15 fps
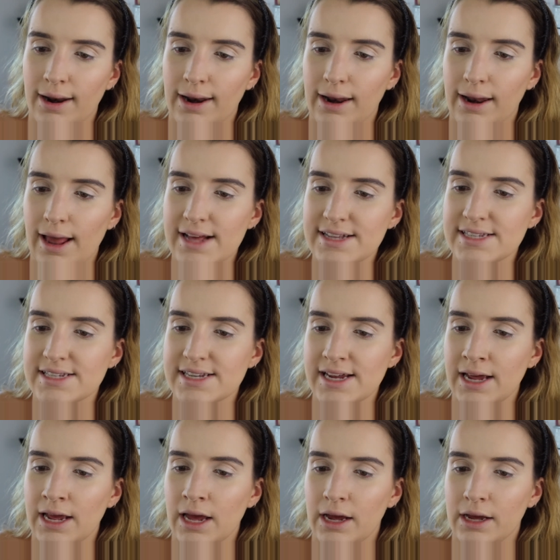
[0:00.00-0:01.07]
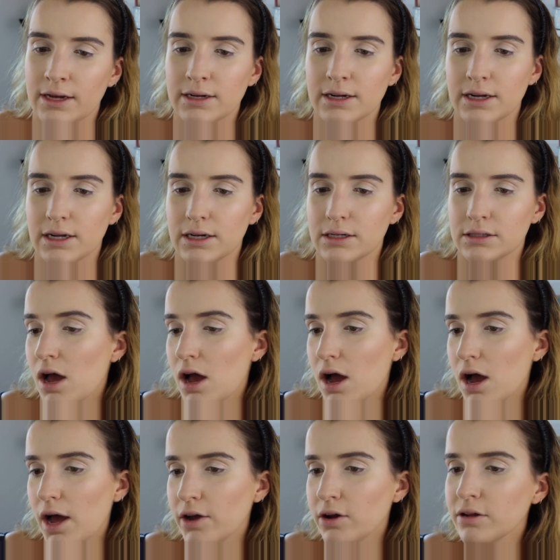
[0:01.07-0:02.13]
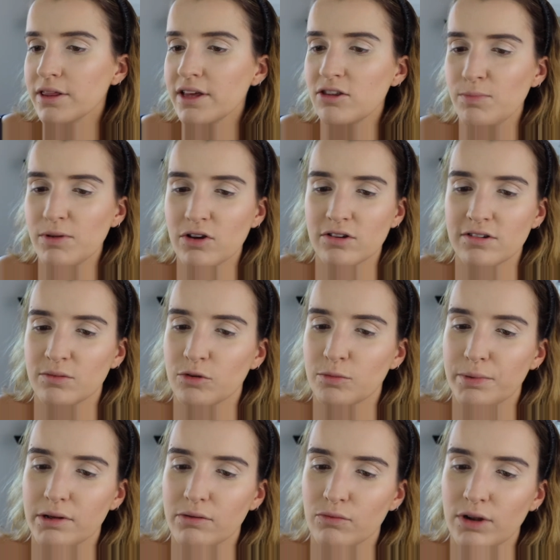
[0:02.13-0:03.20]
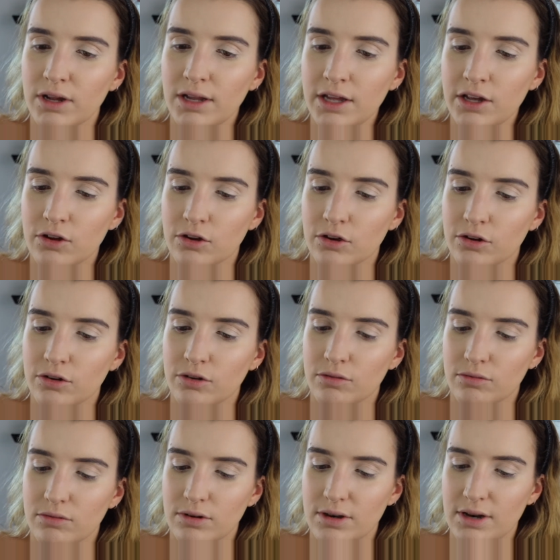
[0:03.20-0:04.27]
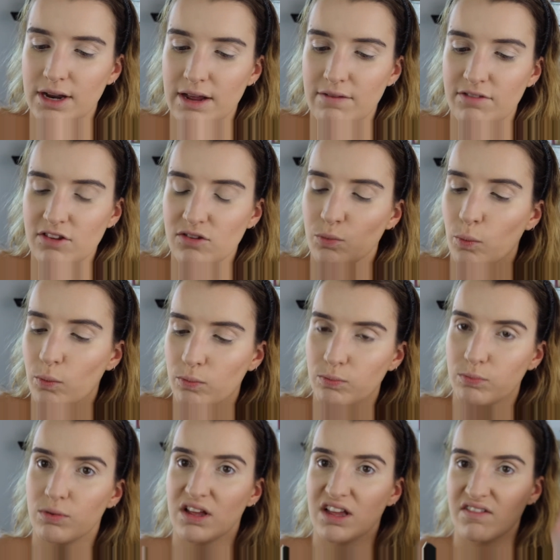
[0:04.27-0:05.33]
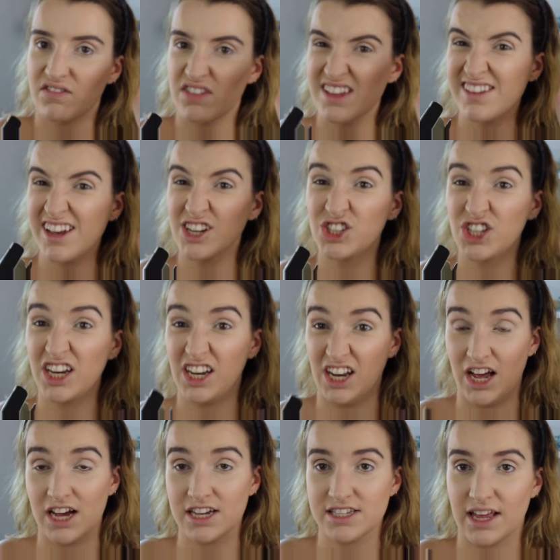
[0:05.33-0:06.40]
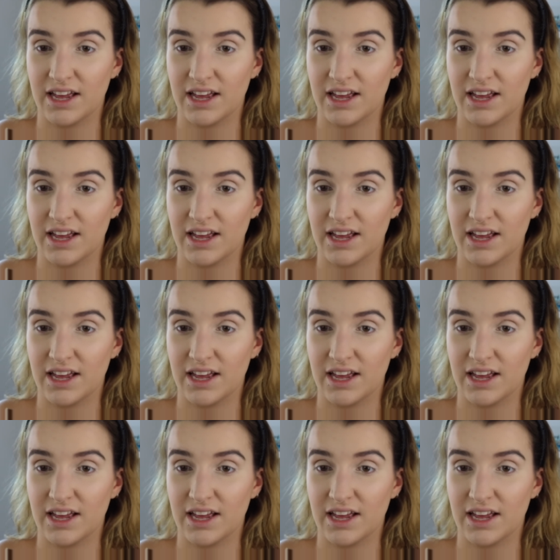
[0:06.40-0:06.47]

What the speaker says: lasting color. I got these because it would be really good if this actually lasts,